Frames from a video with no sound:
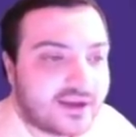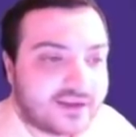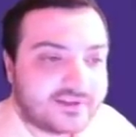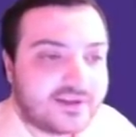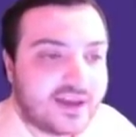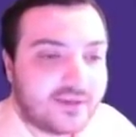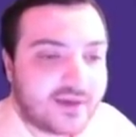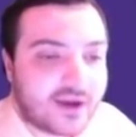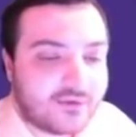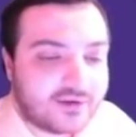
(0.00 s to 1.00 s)
as it came
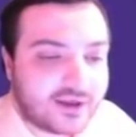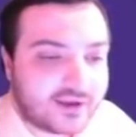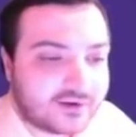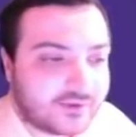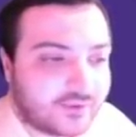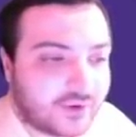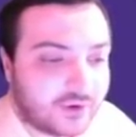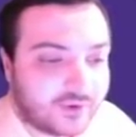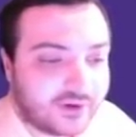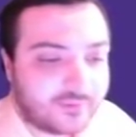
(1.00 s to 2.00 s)
out and
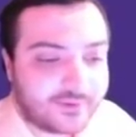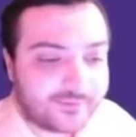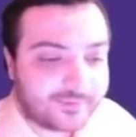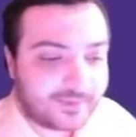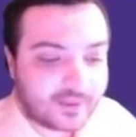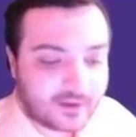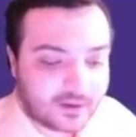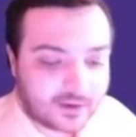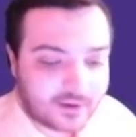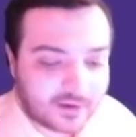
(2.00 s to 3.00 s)
followed up
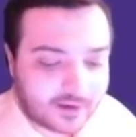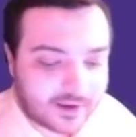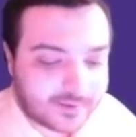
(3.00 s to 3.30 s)
in the